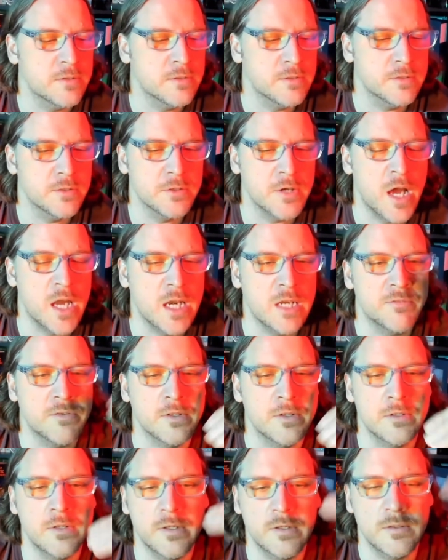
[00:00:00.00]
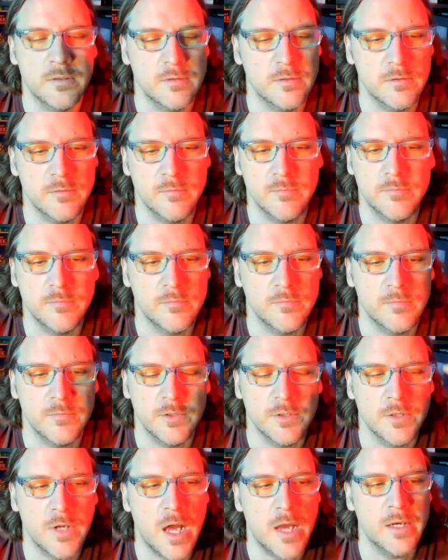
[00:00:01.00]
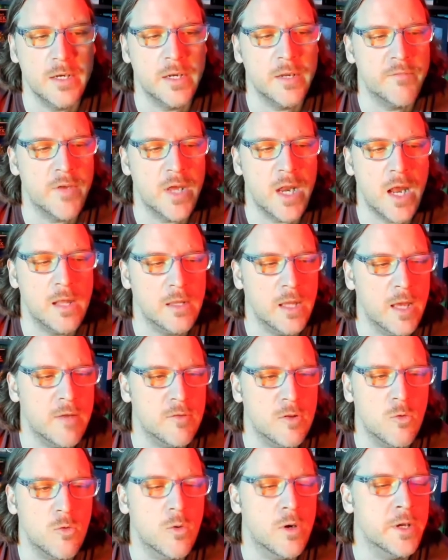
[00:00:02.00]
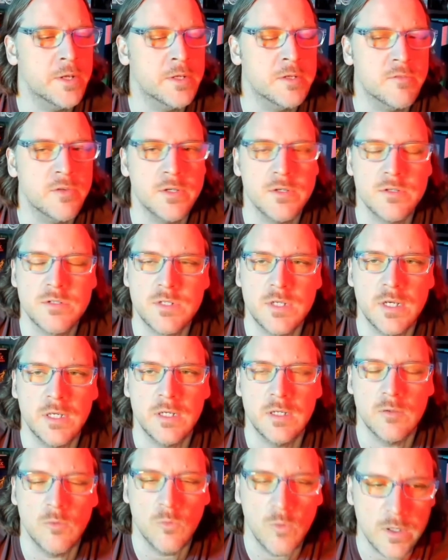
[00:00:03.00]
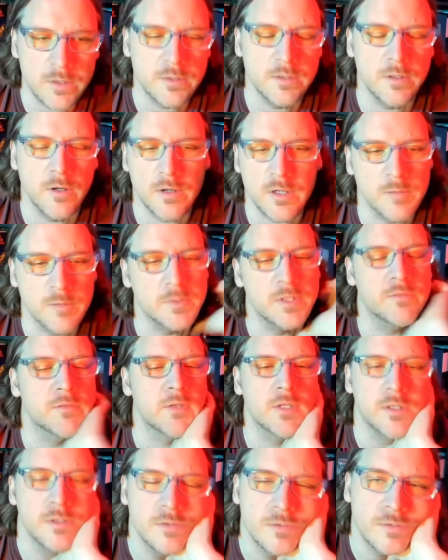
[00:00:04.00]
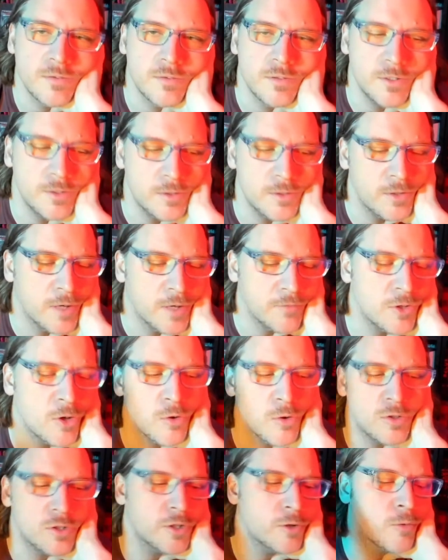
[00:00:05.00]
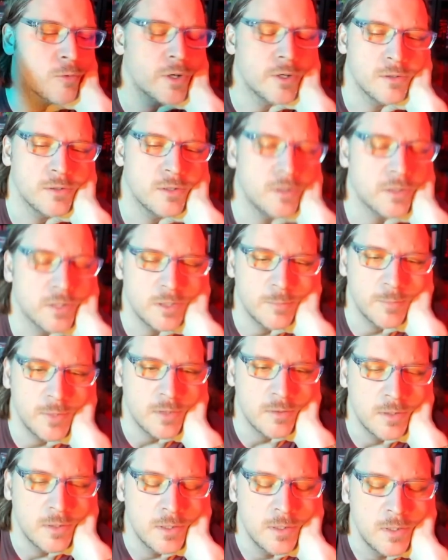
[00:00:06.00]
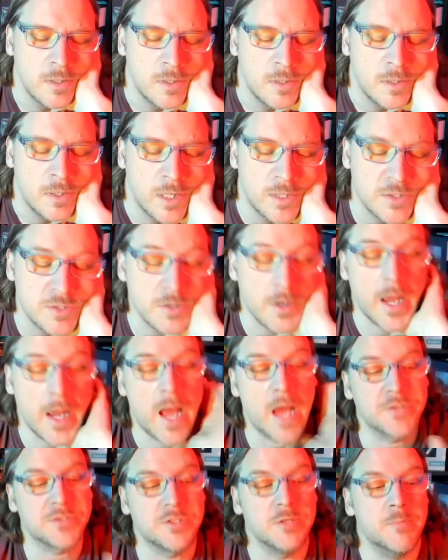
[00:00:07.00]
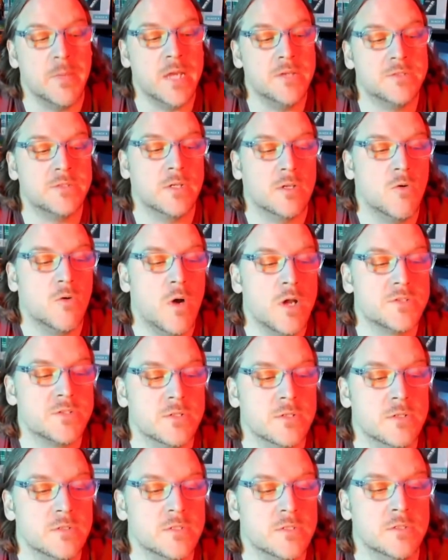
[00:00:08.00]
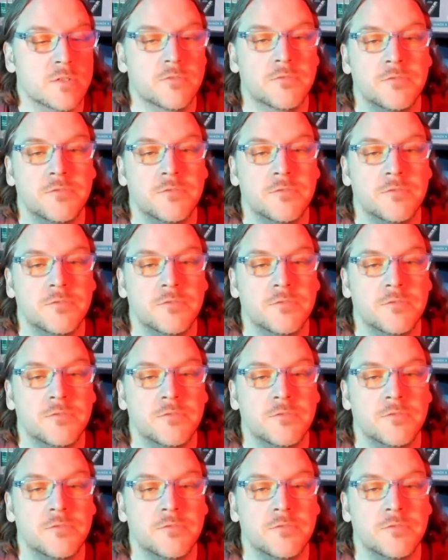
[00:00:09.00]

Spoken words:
Roman Catholic Church. You're not even at level 1 of understanding what the argument even is. You have no clue what you're talking about. And so I ask you basic questions, and you